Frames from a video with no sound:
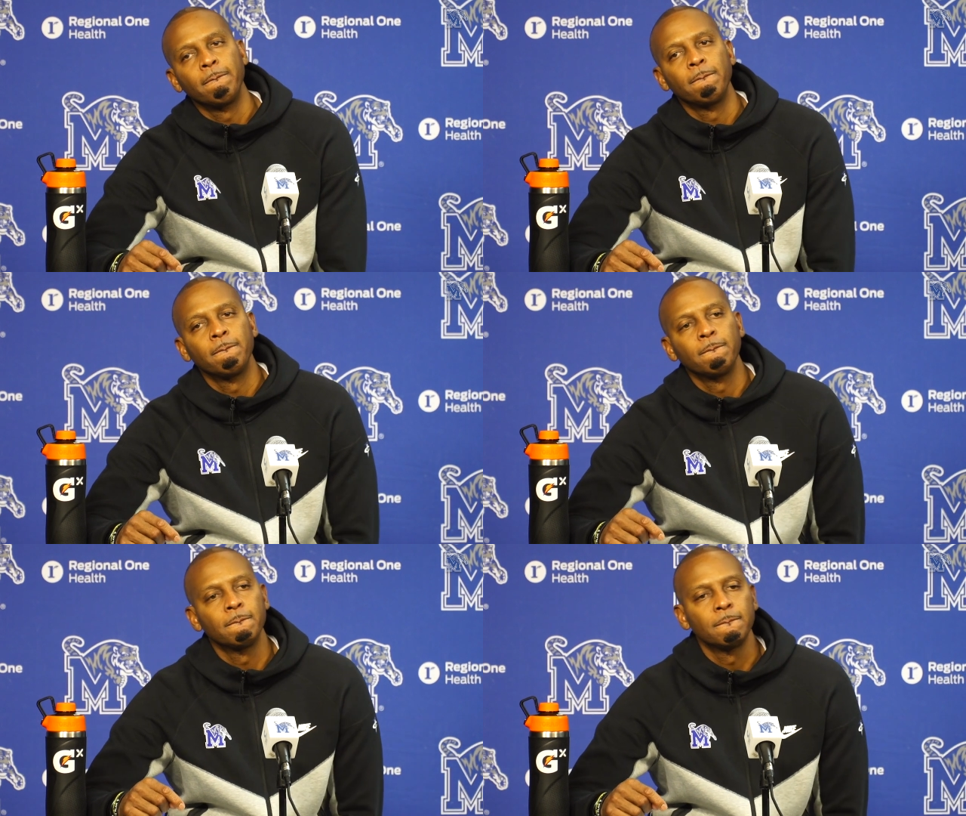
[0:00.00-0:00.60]

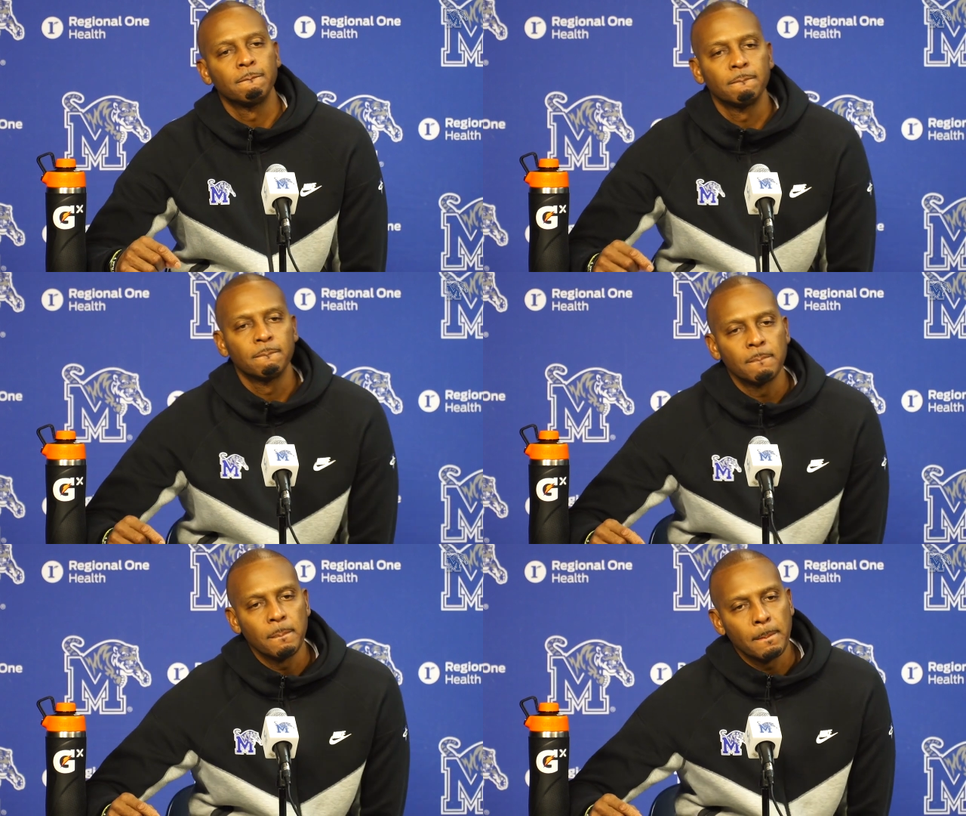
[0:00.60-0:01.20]

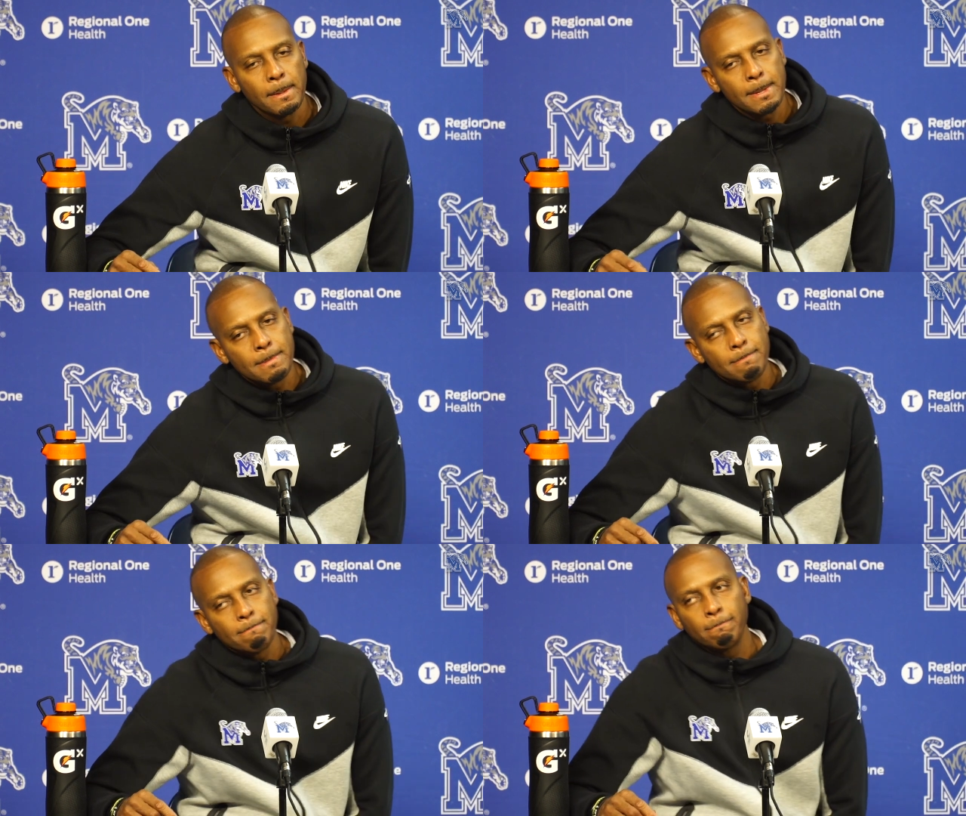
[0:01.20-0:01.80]

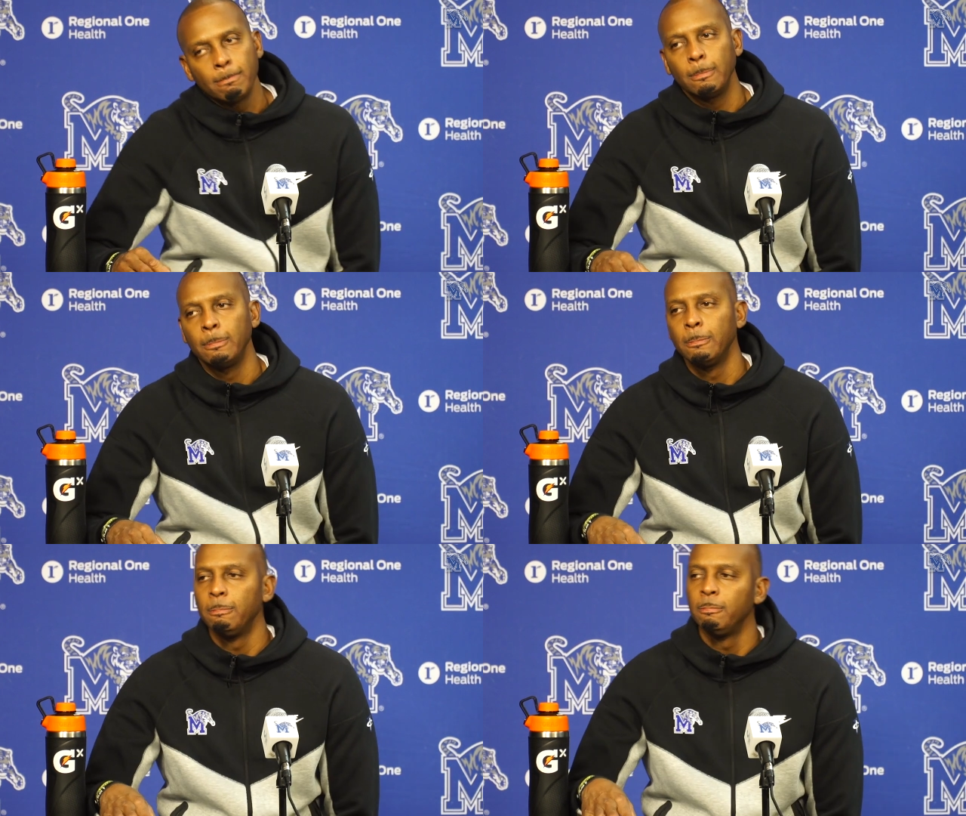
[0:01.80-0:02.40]

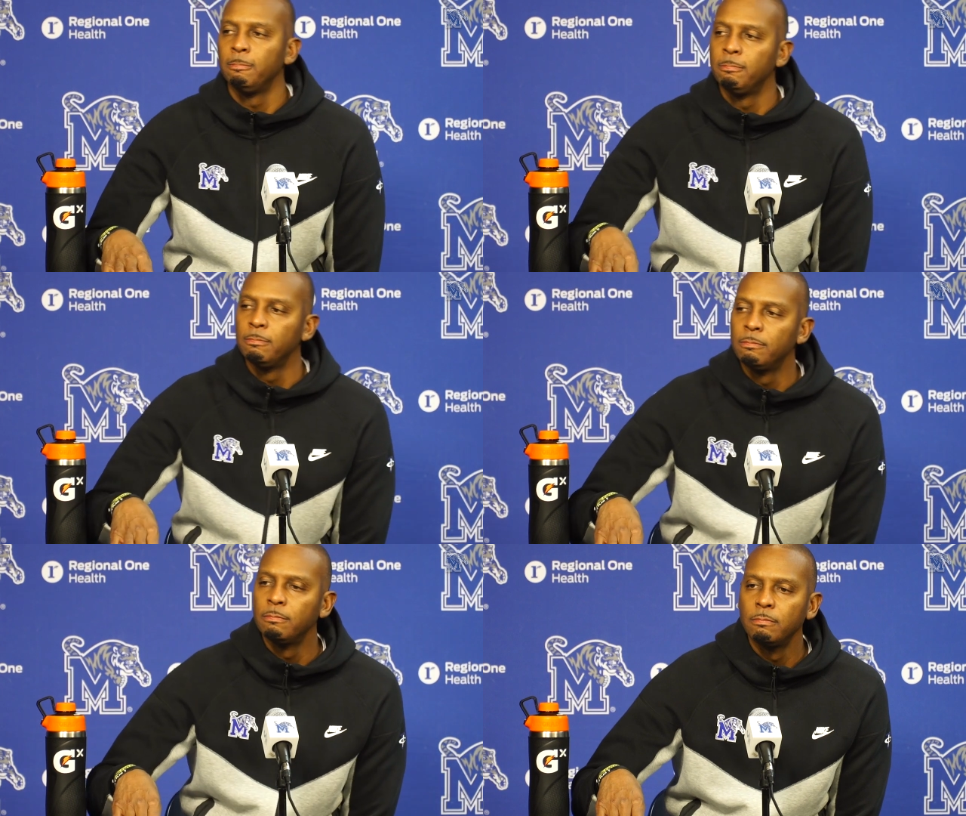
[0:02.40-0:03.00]

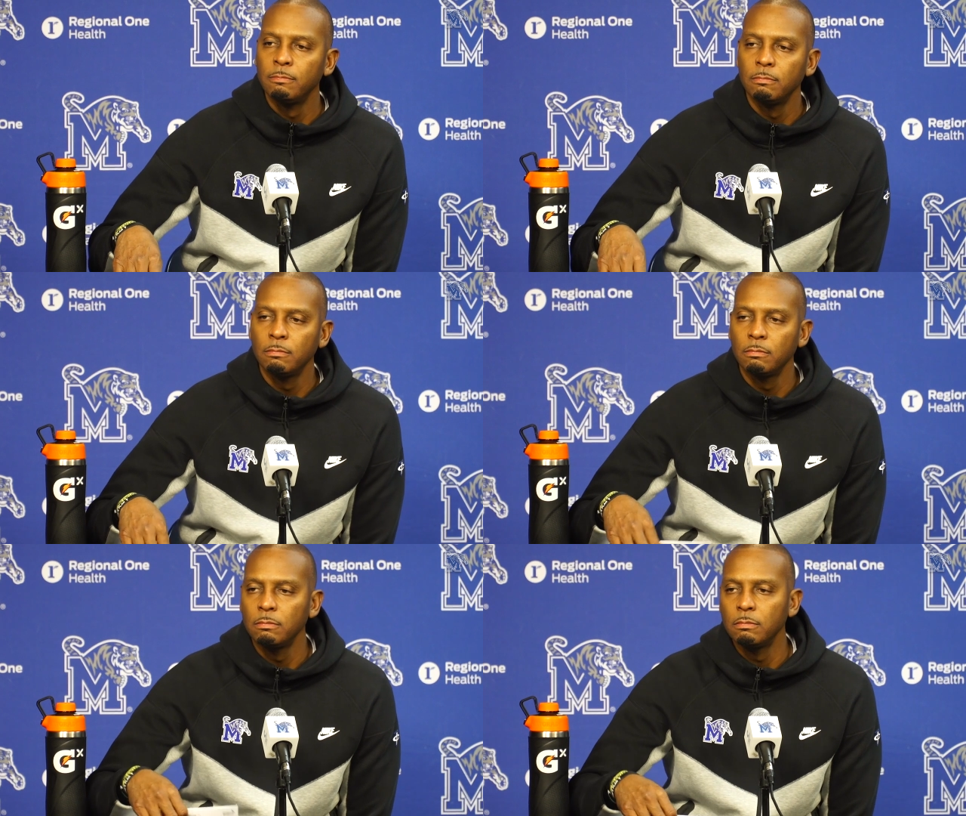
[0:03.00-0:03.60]

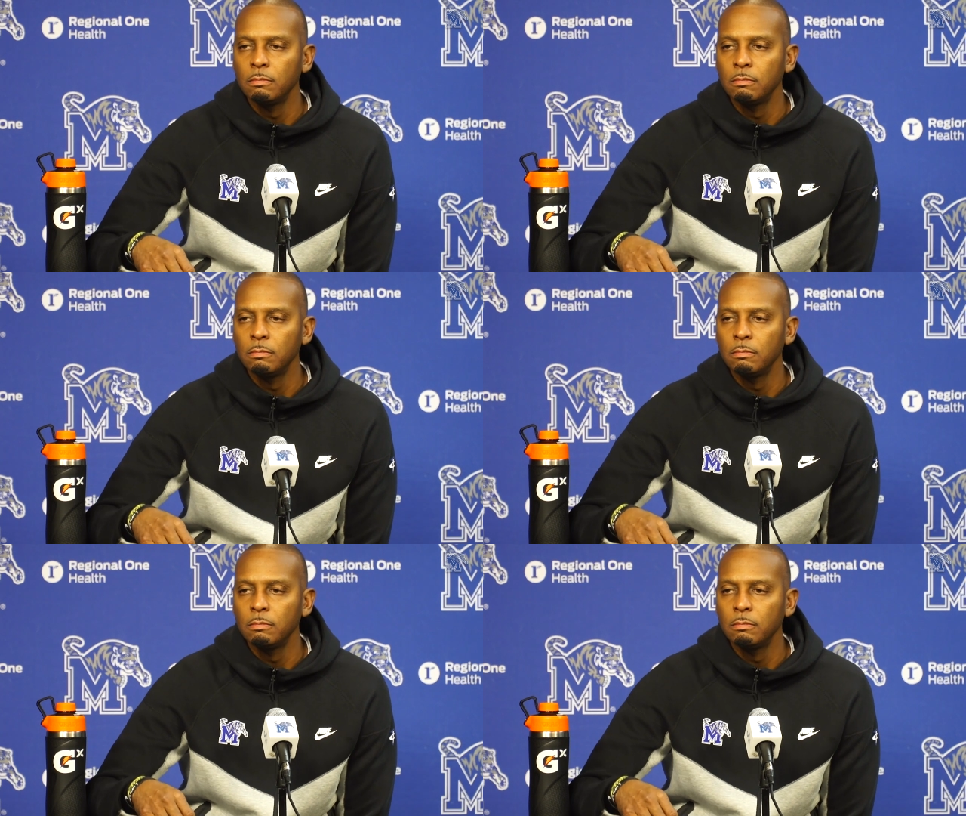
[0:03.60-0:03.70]
(no one is talking)